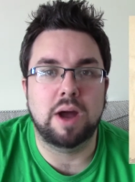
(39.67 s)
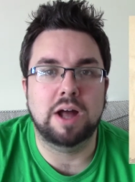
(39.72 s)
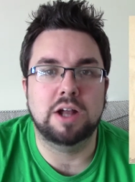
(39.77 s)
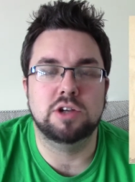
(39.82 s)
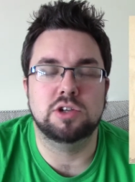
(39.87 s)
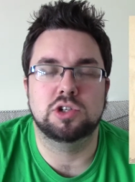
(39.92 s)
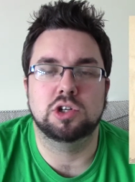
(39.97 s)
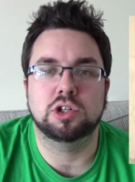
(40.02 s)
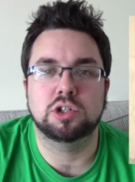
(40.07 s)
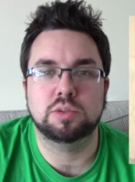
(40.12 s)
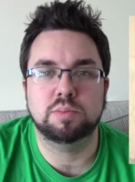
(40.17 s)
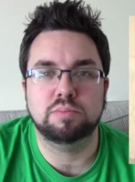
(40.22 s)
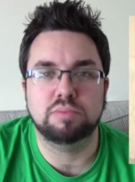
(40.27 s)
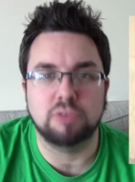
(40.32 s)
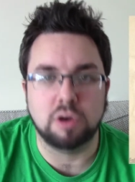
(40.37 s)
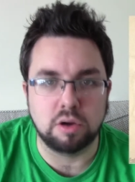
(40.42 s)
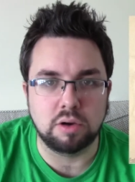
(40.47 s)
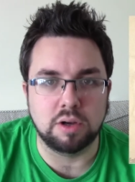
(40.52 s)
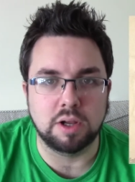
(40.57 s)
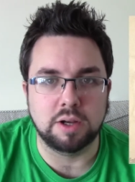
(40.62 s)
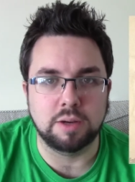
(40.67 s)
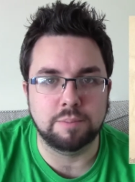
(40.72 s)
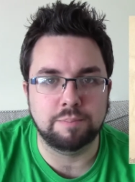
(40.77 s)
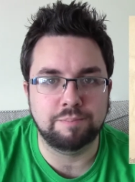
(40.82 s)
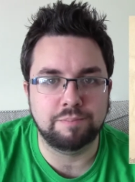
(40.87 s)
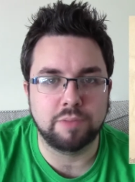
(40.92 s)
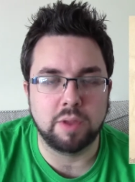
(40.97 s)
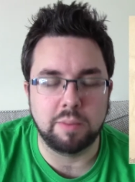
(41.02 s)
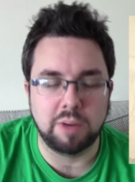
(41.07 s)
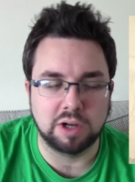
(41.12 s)
and Josh Brolin,
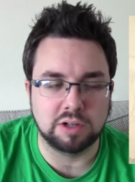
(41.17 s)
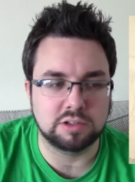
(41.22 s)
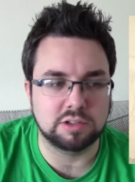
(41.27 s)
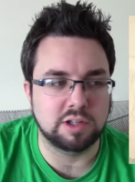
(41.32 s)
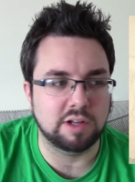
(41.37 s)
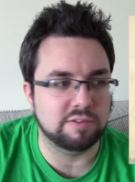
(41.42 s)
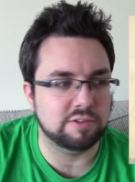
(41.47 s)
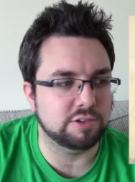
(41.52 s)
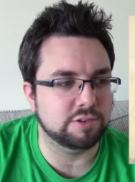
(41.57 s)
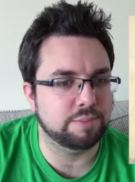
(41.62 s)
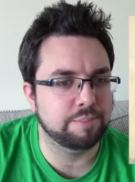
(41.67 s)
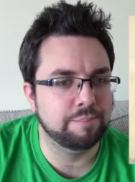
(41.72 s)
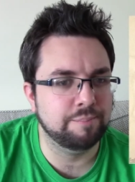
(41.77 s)
amongst others.